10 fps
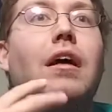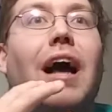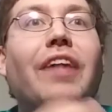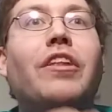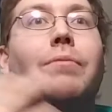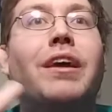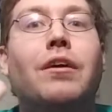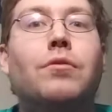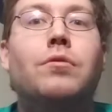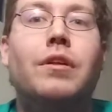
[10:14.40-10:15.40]
I think it'd be
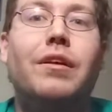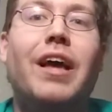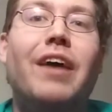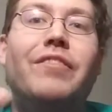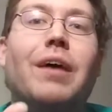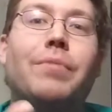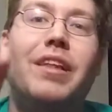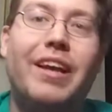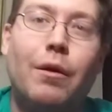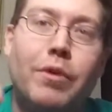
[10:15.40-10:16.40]
kind of cool to have that be
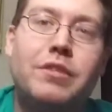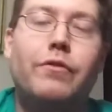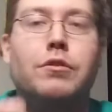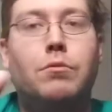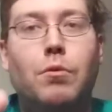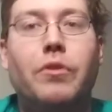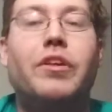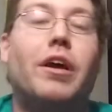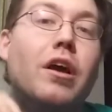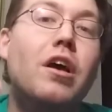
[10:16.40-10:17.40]
like a risk versus reward
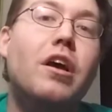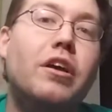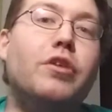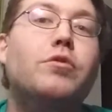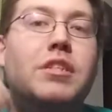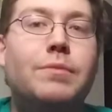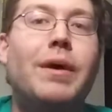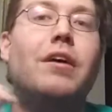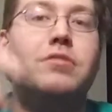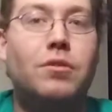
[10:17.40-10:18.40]
thing. Like, use
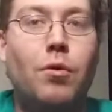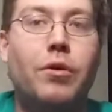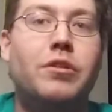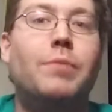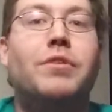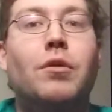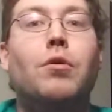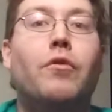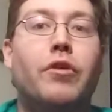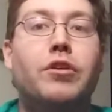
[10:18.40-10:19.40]
spells accordingly, but don't
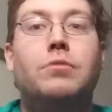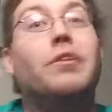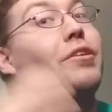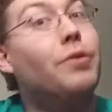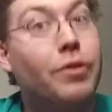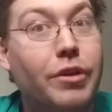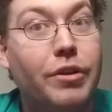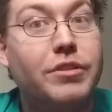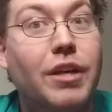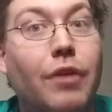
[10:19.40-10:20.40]
overuse them or you'll hurt
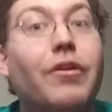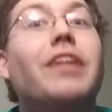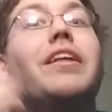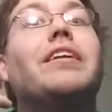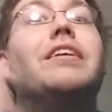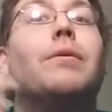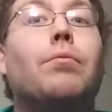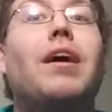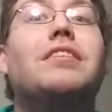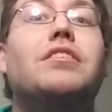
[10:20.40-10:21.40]
yourself. And then in the
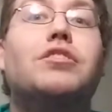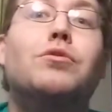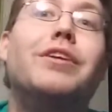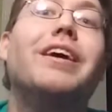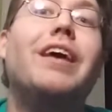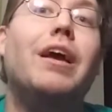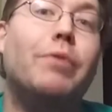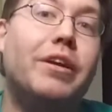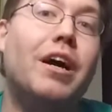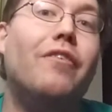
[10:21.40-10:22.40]
process, you get a
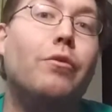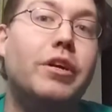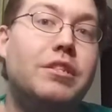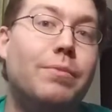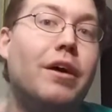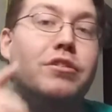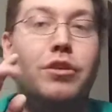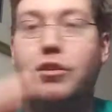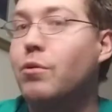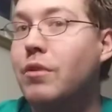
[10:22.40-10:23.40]
recovery spell. So
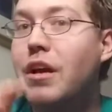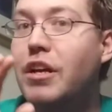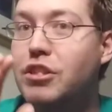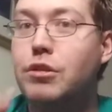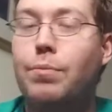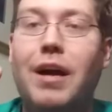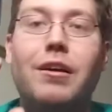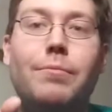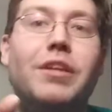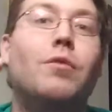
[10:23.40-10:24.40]
you don't. She'll
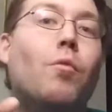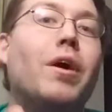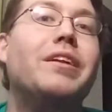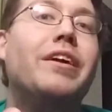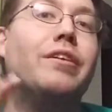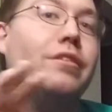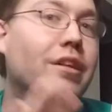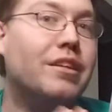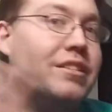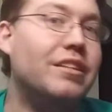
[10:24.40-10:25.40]
probably be the one character
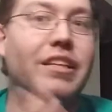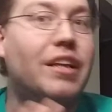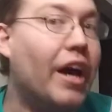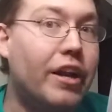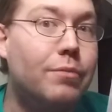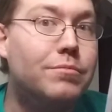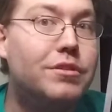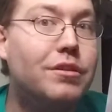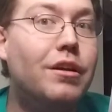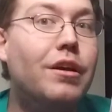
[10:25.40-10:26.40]
that doesn't need
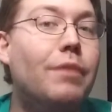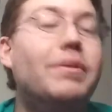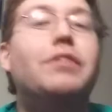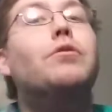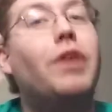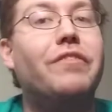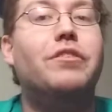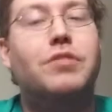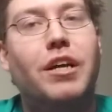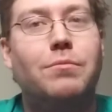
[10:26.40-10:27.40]
items. I mean, you'll have to
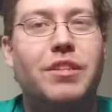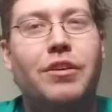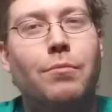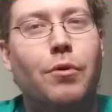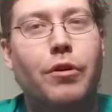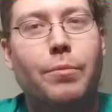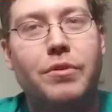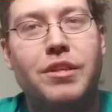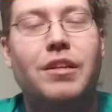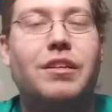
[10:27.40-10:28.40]
use items to heal more of your
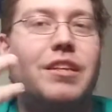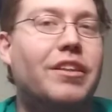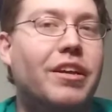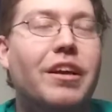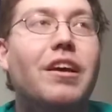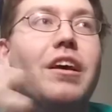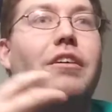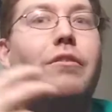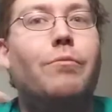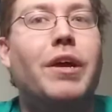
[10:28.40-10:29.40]
percent, because I think
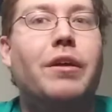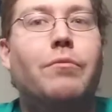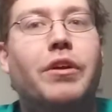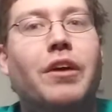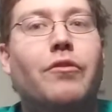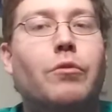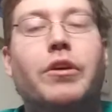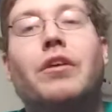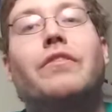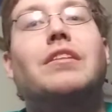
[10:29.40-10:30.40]
making recover
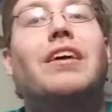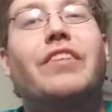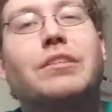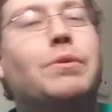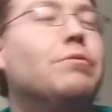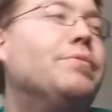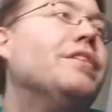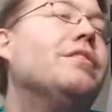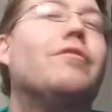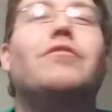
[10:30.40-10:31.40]
a lot of HP would
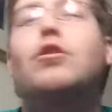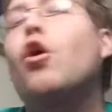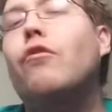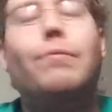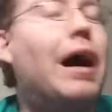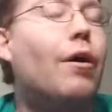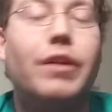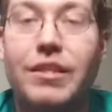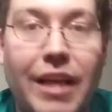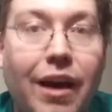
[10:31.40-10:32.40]
be
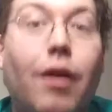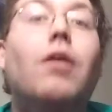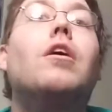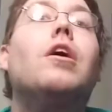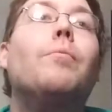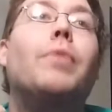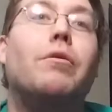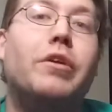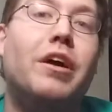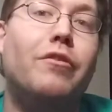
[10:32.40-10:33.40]
overpowered as hell. But
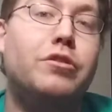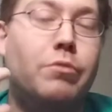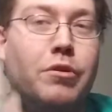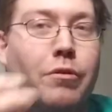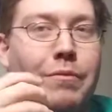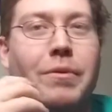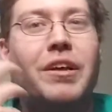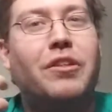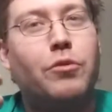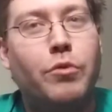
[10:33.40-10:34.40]
recover should record maybe
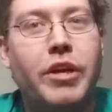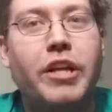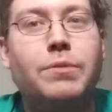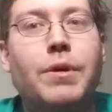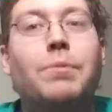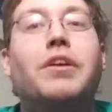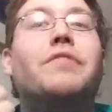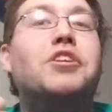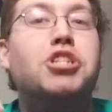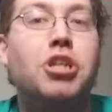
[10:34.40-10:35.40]
like 3 HP, but you
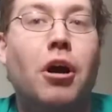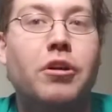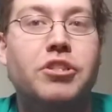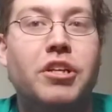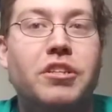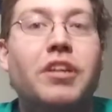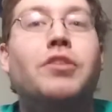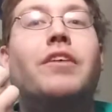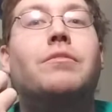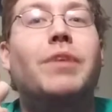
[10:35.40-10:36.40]
have to charge it. And
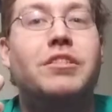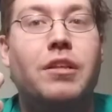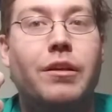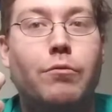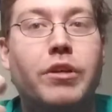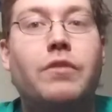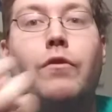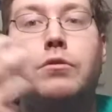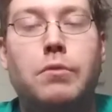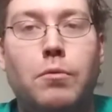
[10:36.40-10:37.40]
you have to basically risk
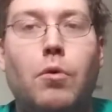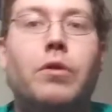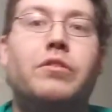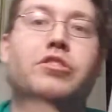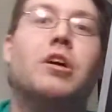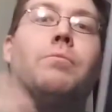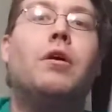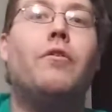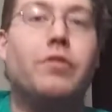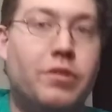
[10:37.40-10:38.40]
versus reward, jump
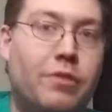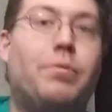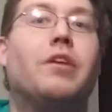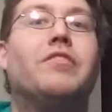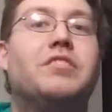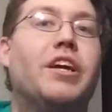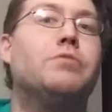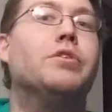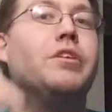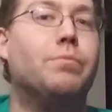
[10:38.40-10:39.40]
all over to a part of a
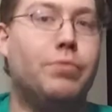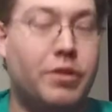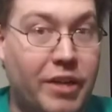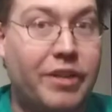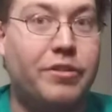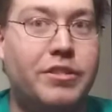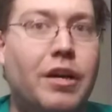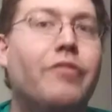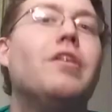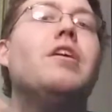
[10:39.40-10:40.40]
stage where you can protect
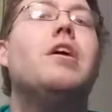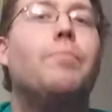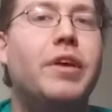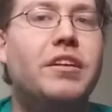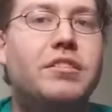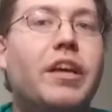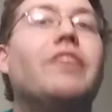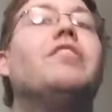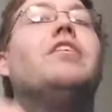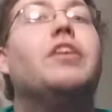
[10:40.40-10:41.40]
yourself, be
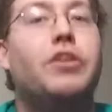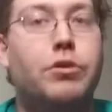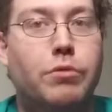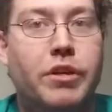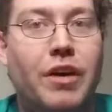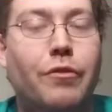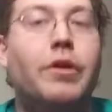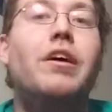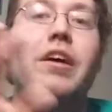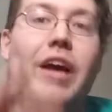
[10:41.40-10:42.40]
safe, and use recovery.
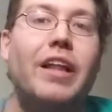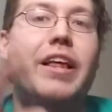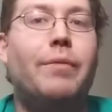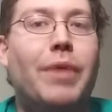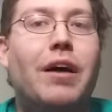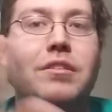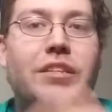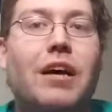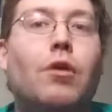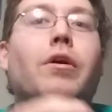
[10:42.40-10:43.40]
And like balance
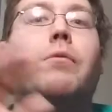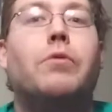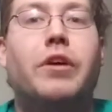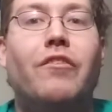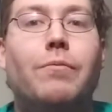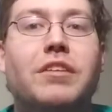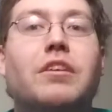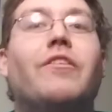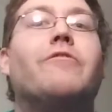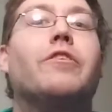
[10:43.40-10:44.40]
it out. Okay, I'm going to recover
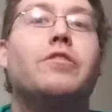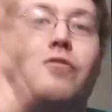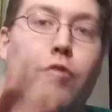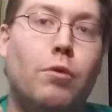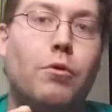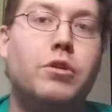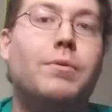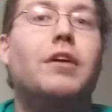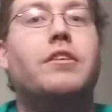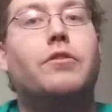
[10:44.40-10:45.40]
myself after I use 4 more
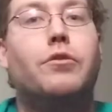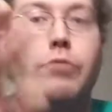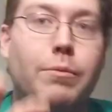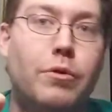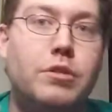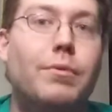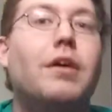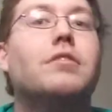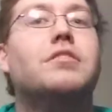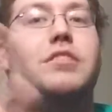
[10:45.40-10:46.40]
spells, after 3 more
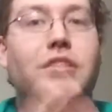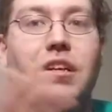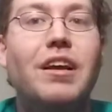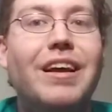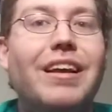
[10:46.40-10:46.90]
spells, and just...